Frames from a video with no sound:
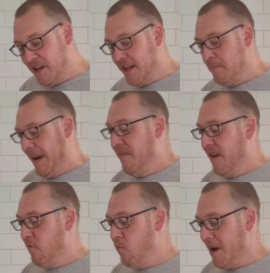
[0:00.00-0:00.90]
British beef and
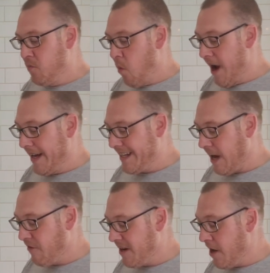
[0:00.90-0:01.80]
a red wine,
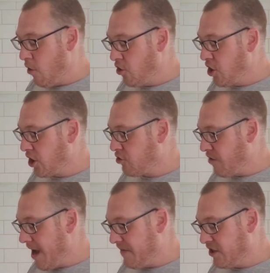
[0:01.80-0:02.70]
carrot and onion
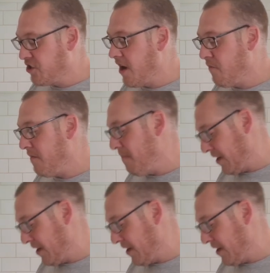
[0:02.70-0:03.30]
gravy served with